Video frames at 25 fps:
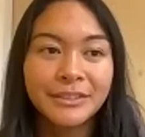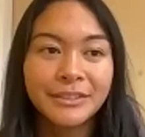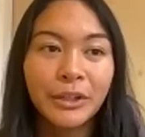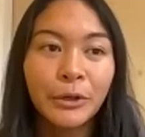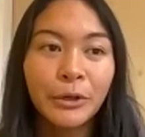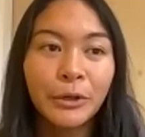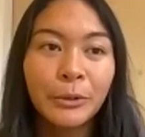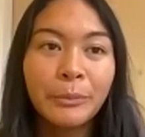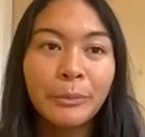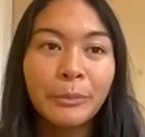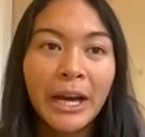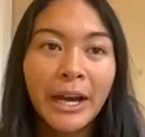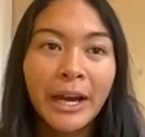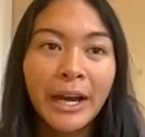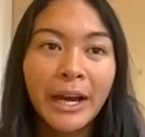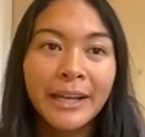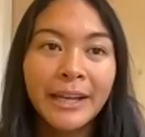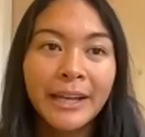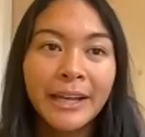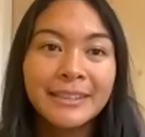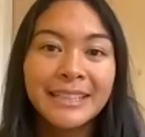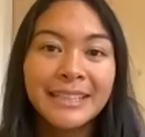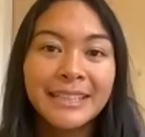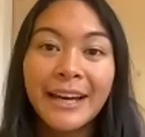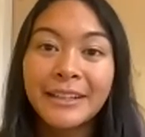so my
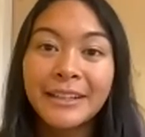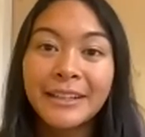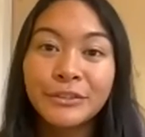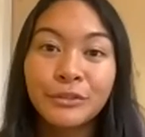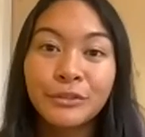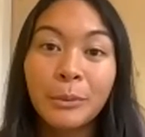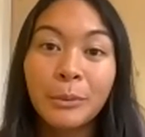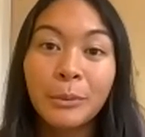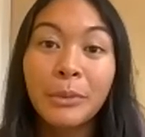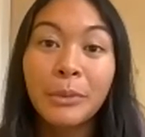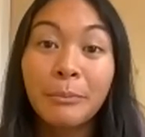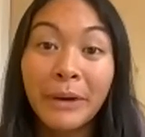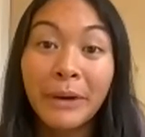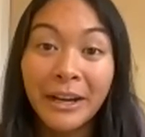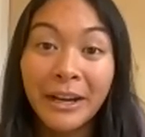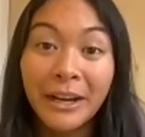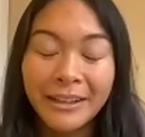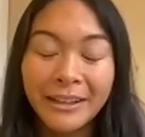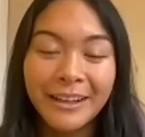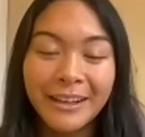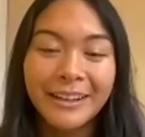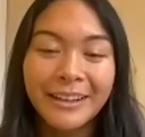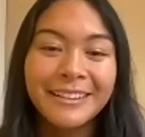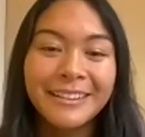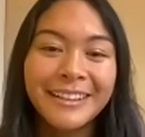dad is from
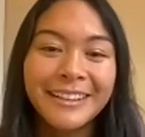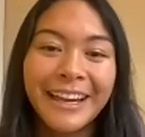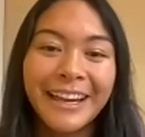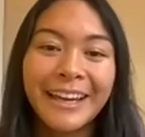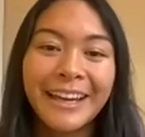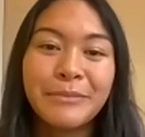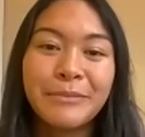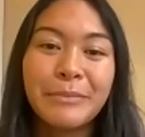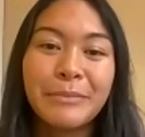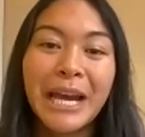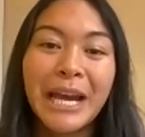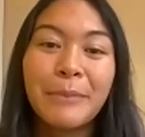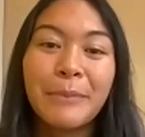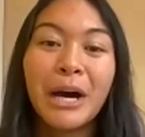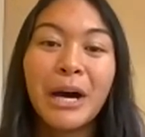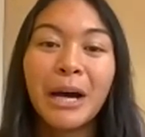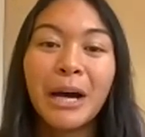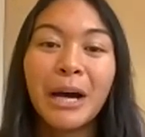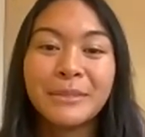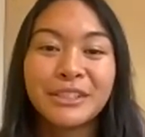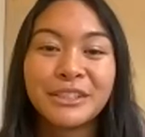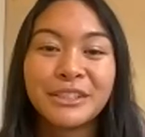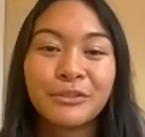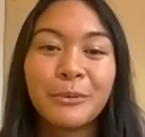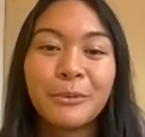Pampanga and my mom
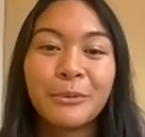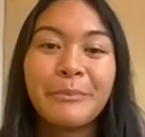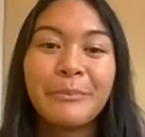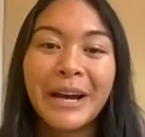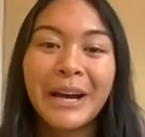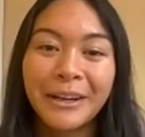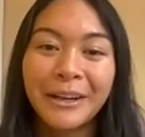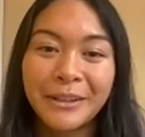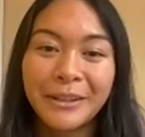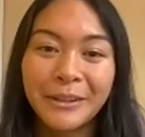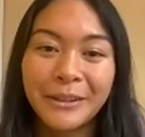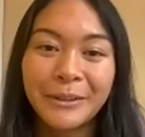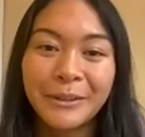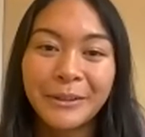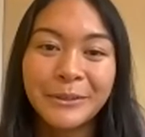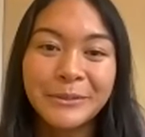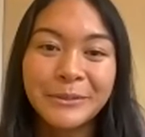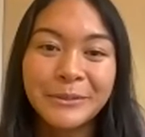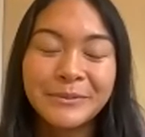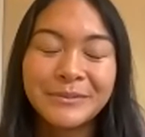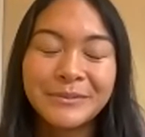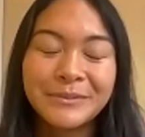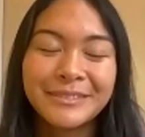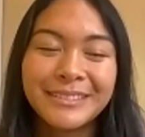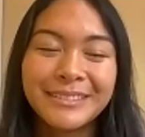is from Baguio.
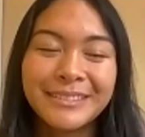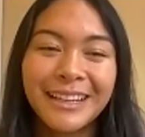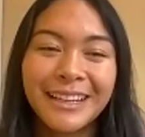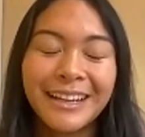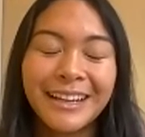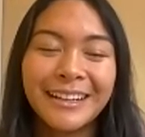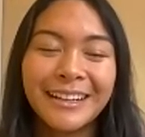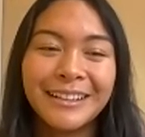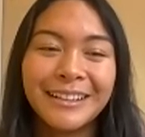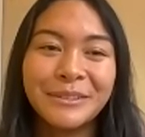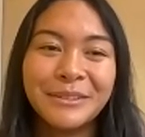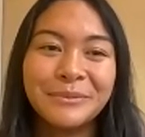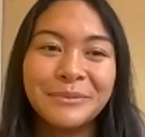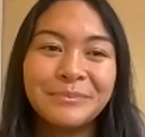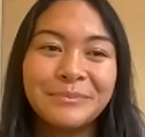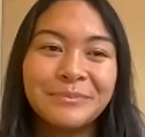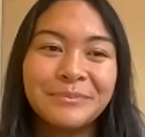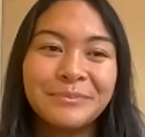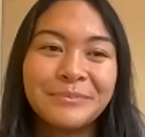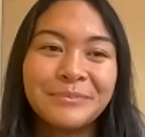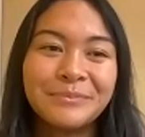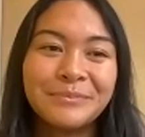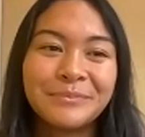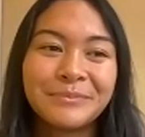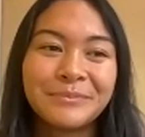And
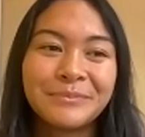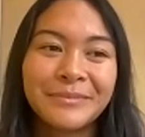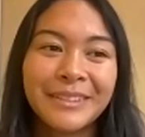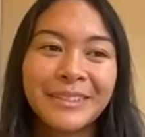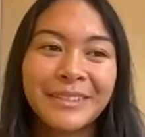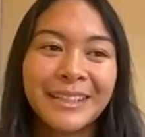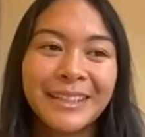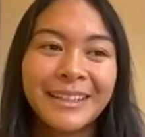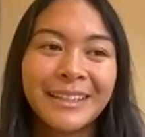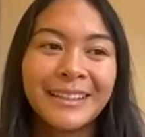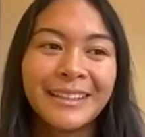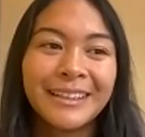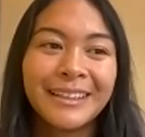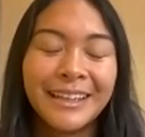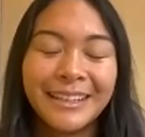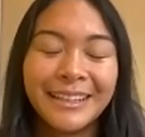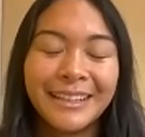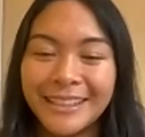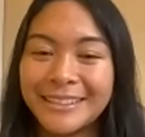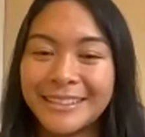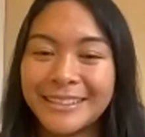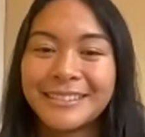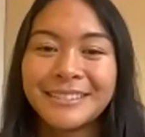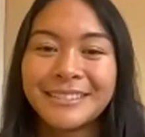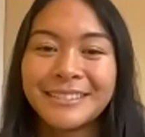
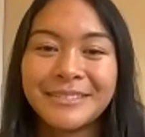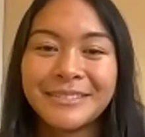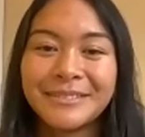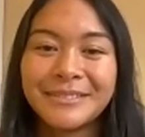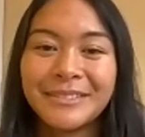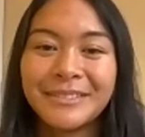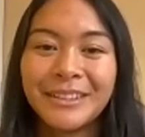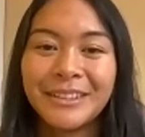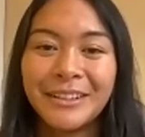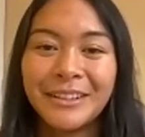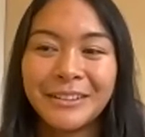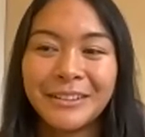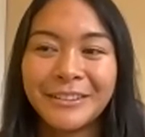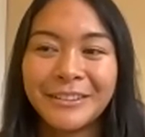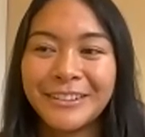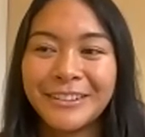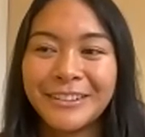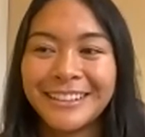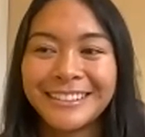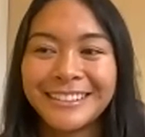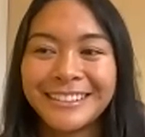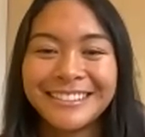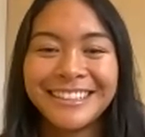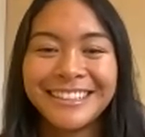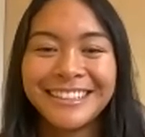yes, all
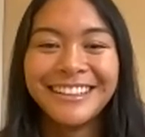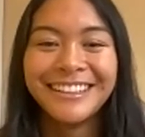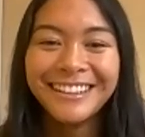correct.